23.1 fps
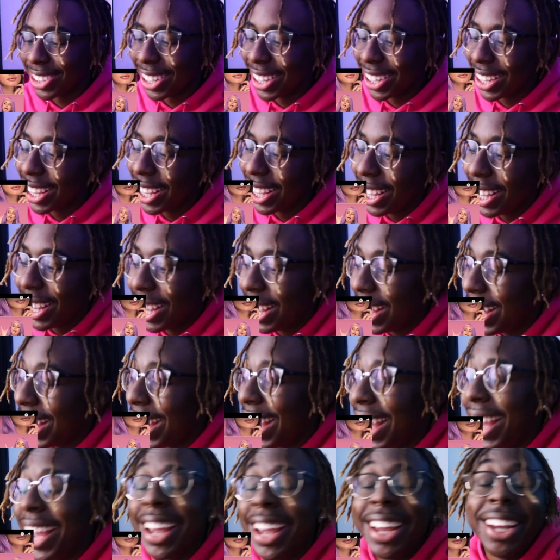go.
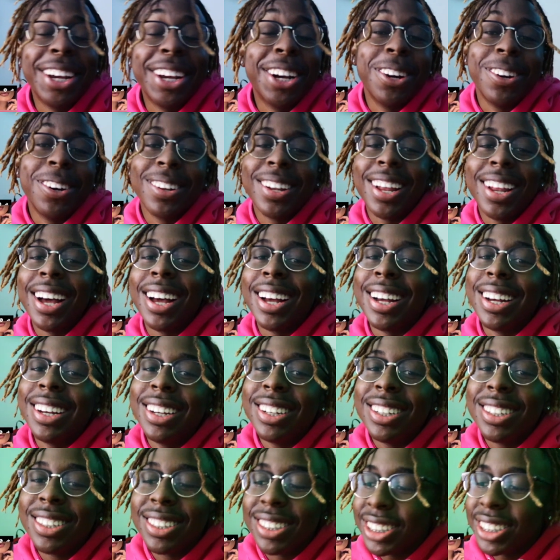I ain't gonna lie.
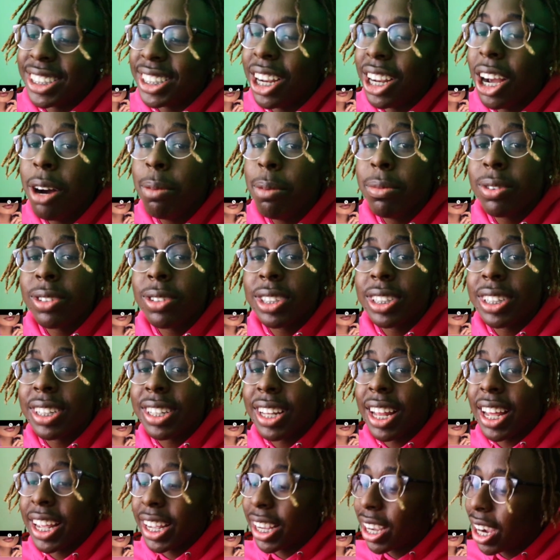She almost looked
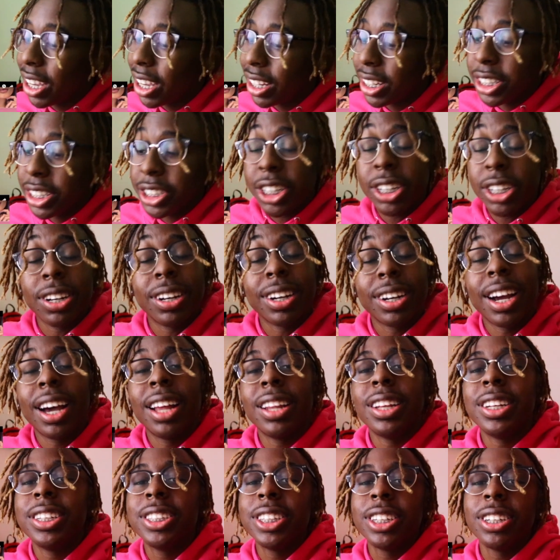like Kylie Jenner.
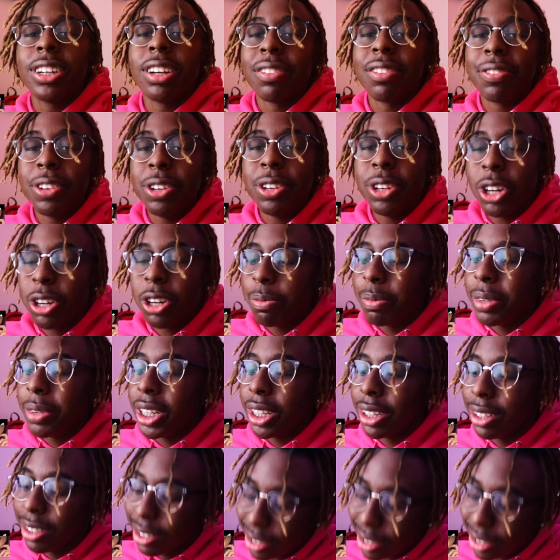Kylie Jenner, if you know me,